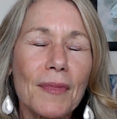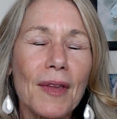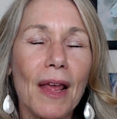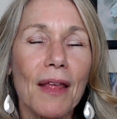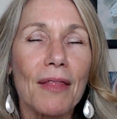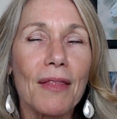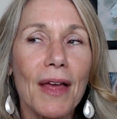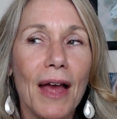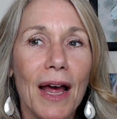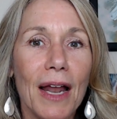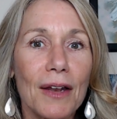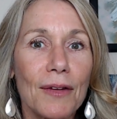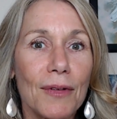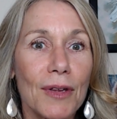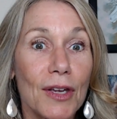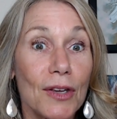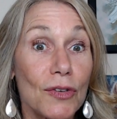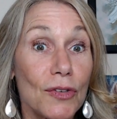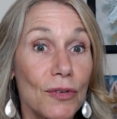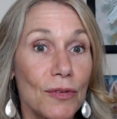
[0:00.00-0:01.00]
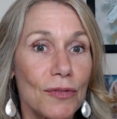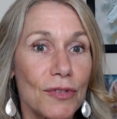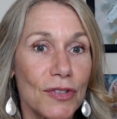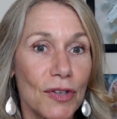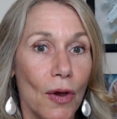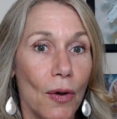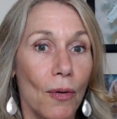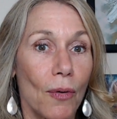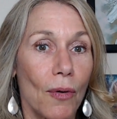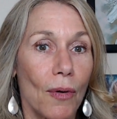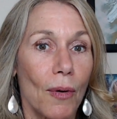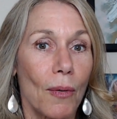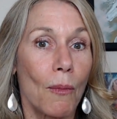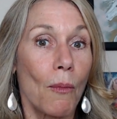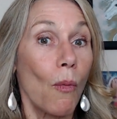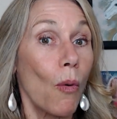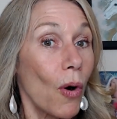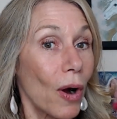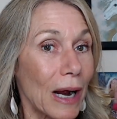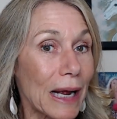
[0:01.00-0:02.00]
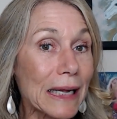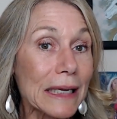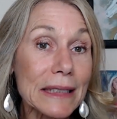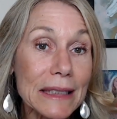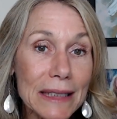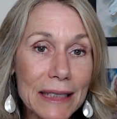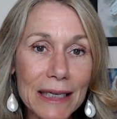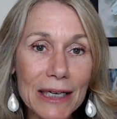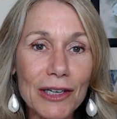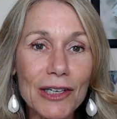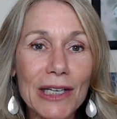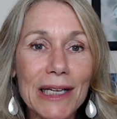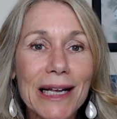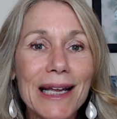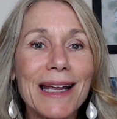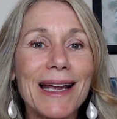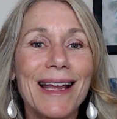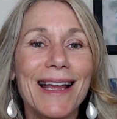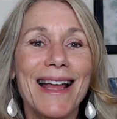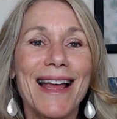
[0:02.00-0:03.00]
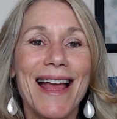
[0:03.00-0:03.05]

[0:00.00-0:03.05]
that you can do so more clearly